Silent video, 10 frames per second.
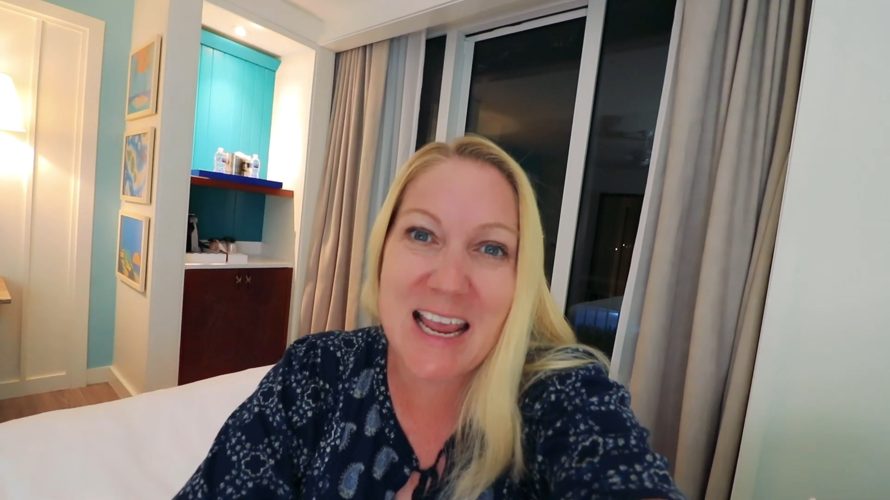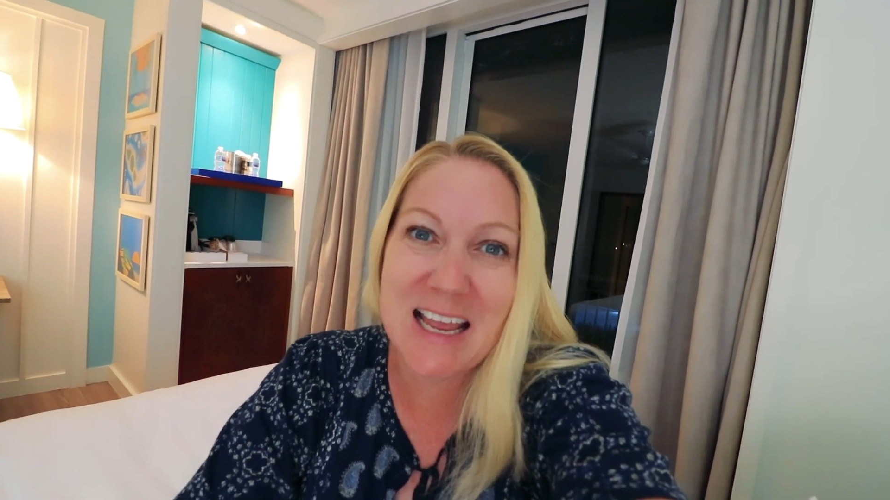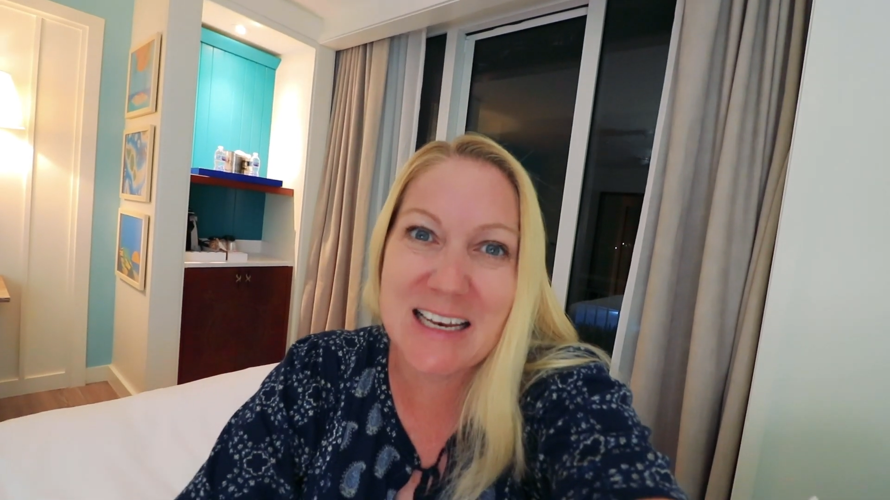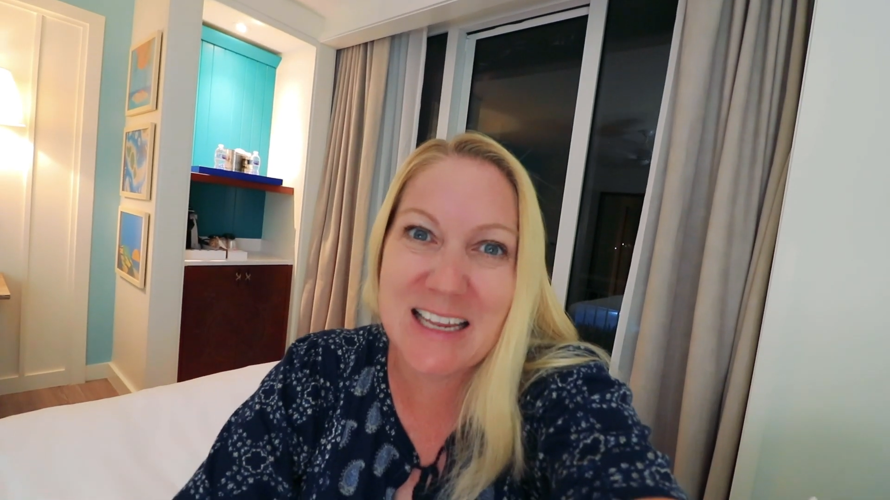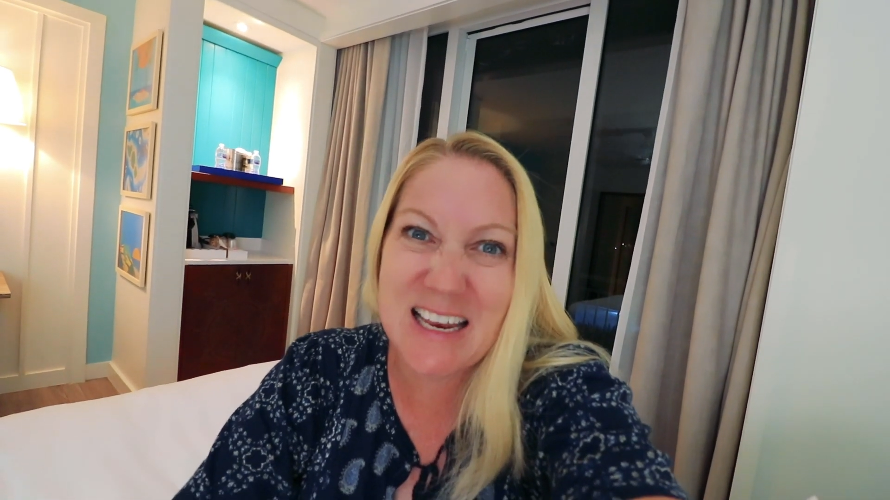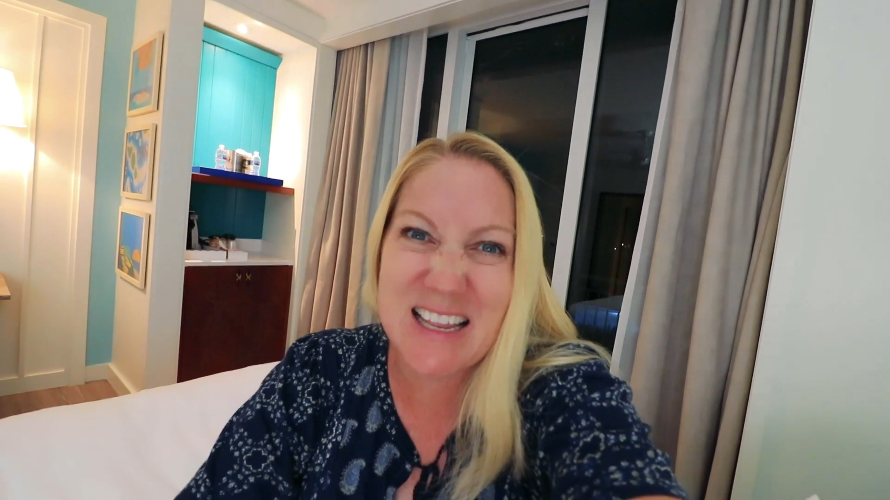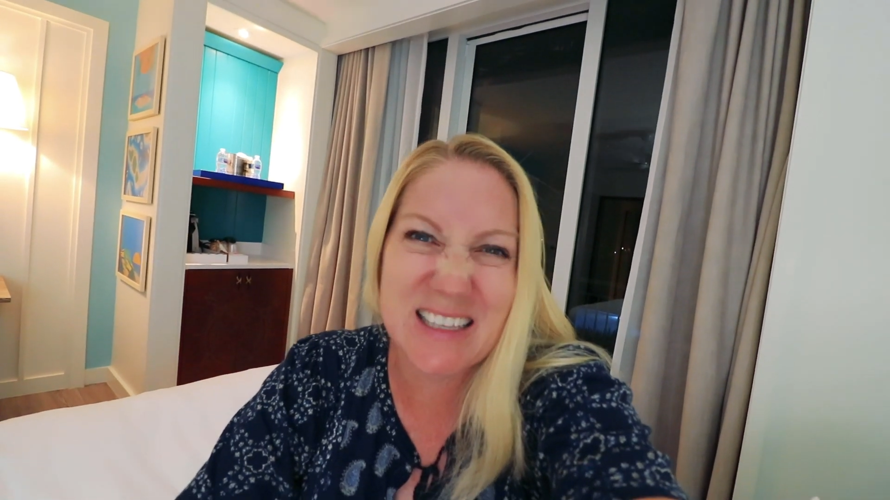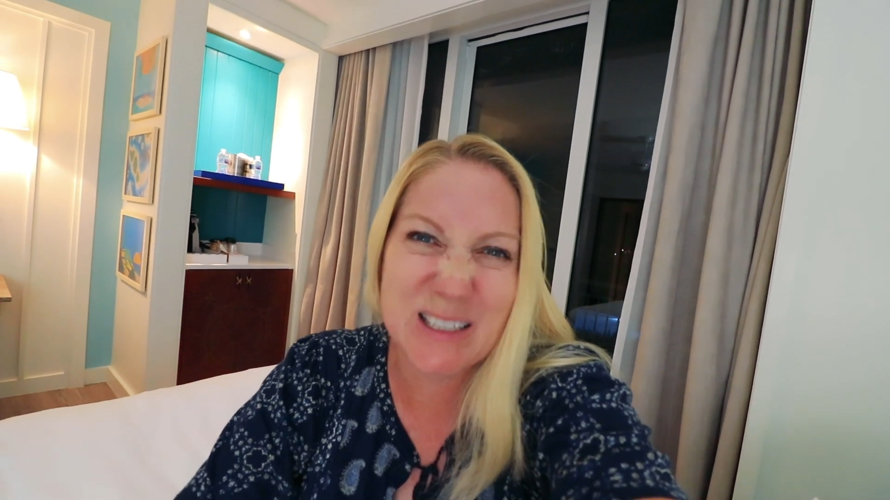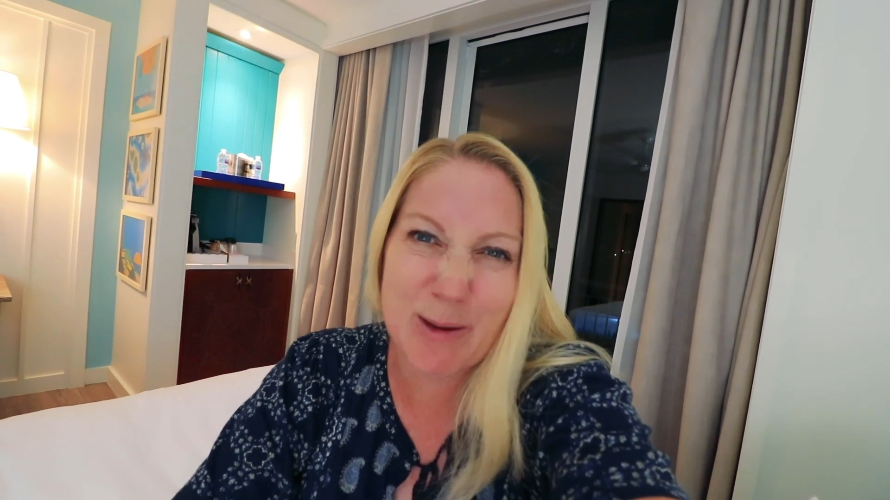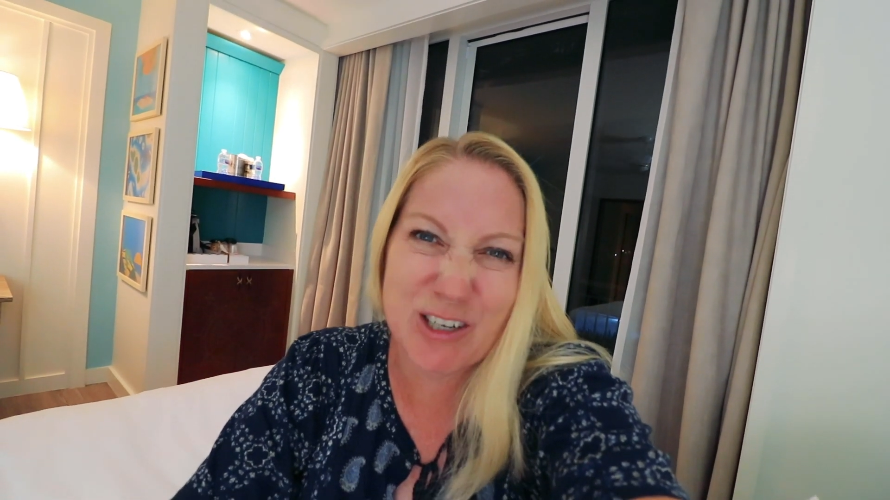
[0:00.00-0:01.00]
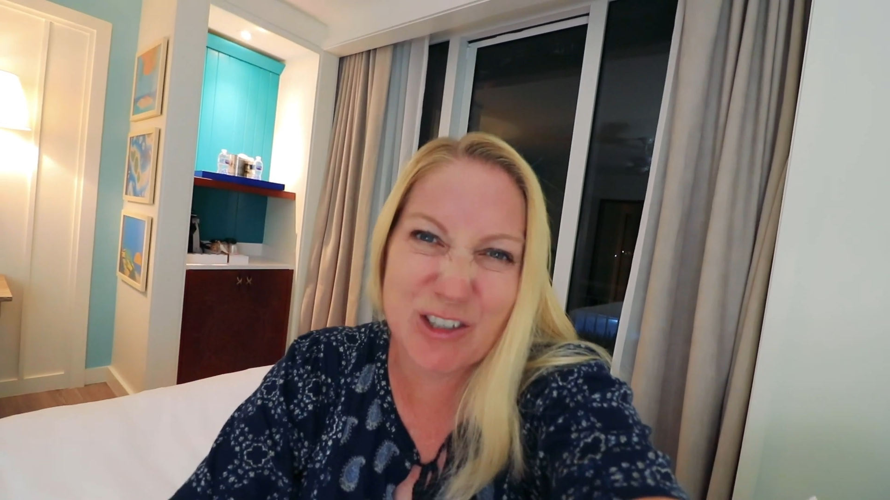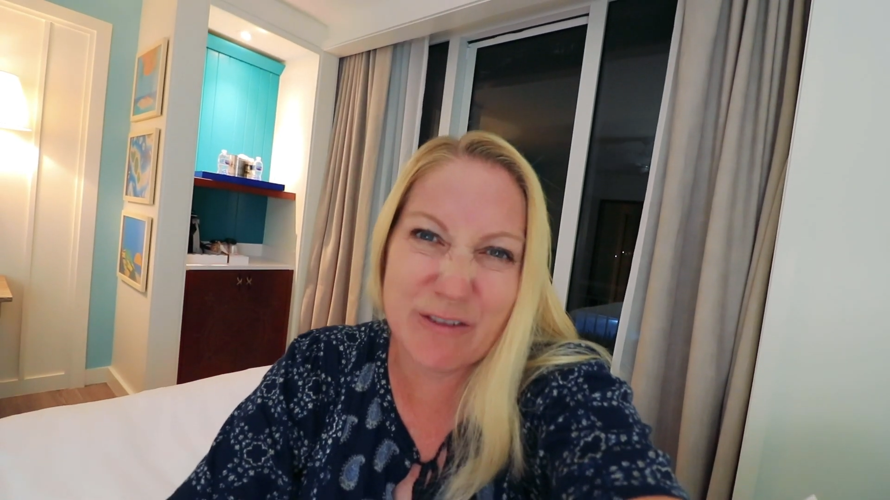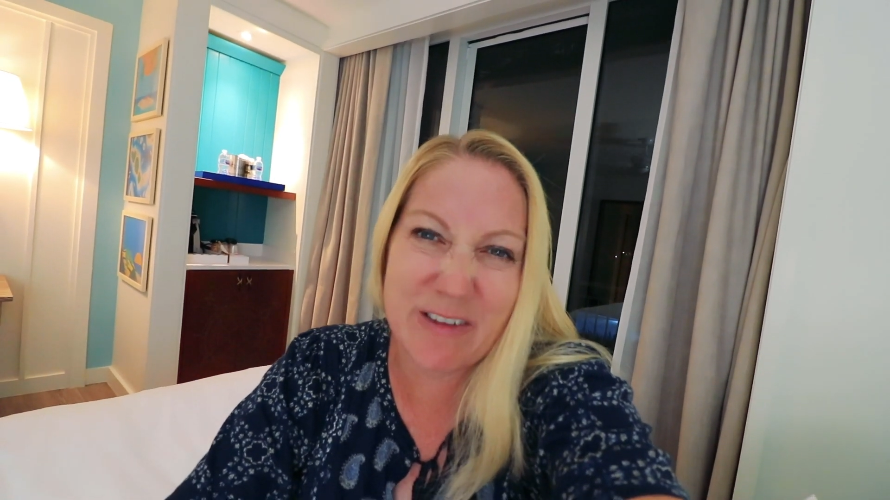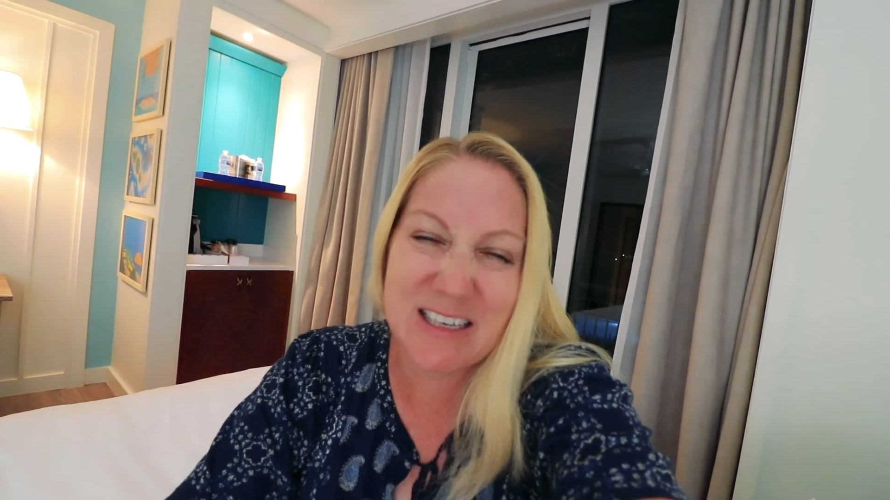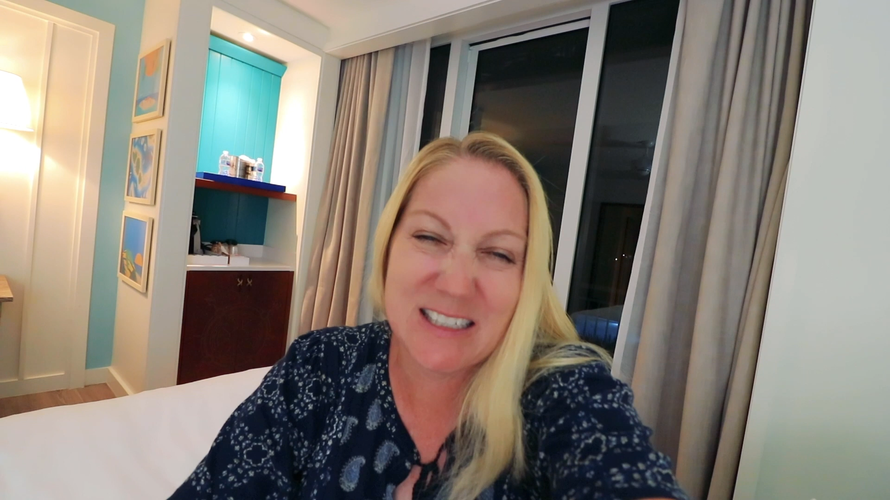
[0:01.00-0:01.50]
and getting the special
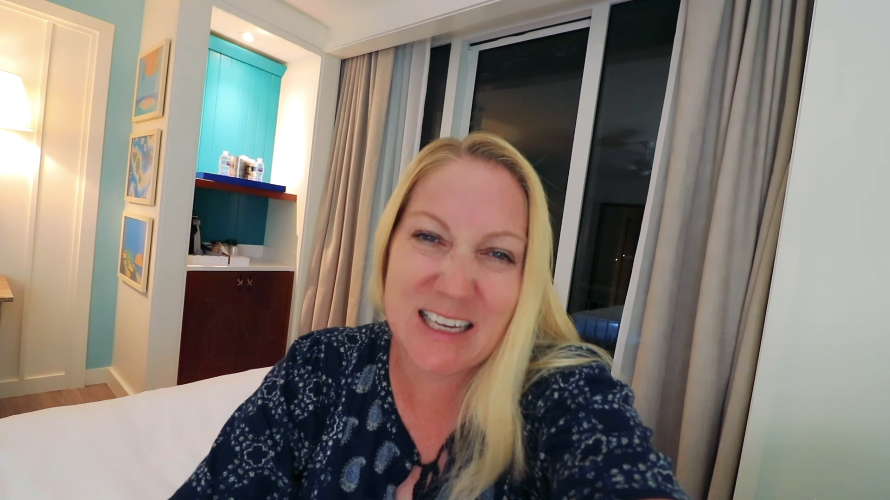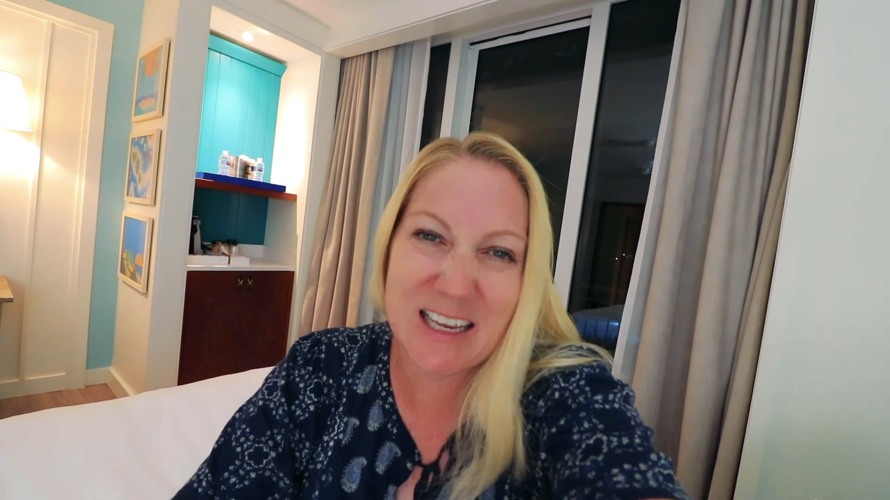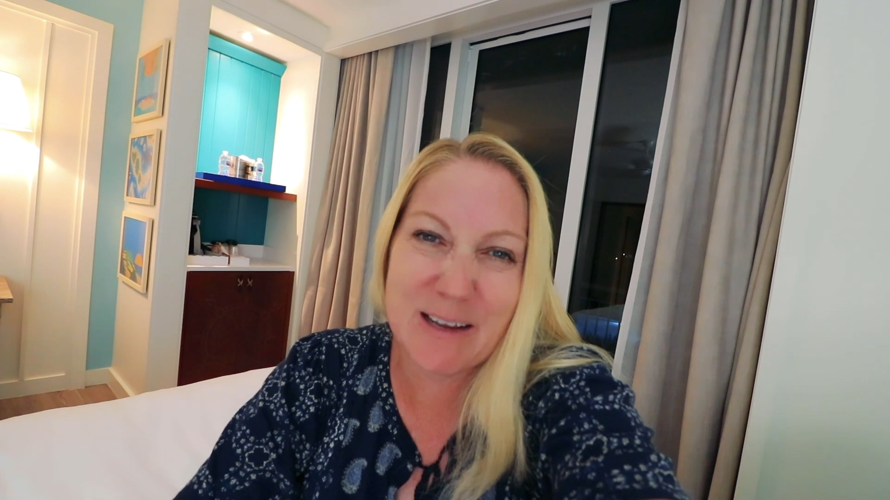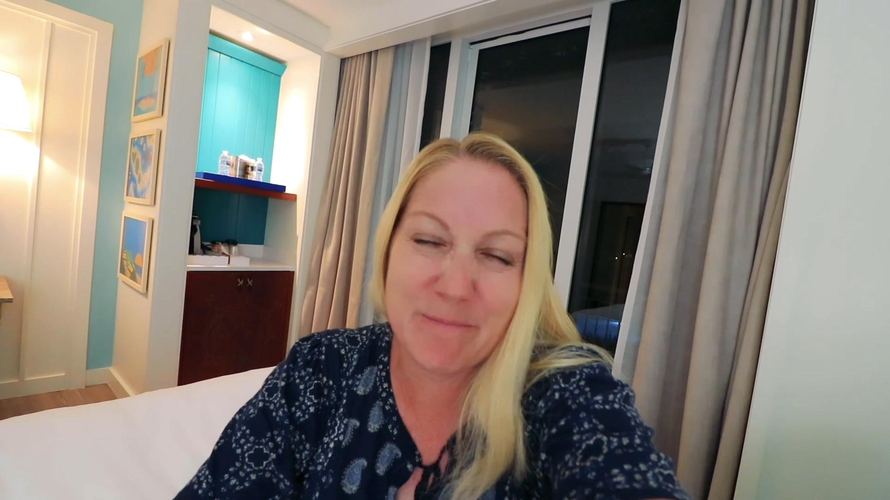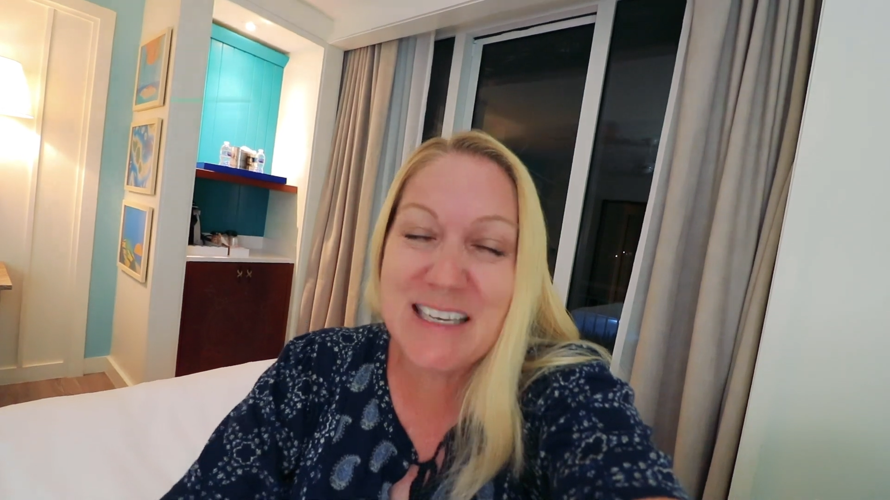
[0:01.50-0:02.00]
event ticket.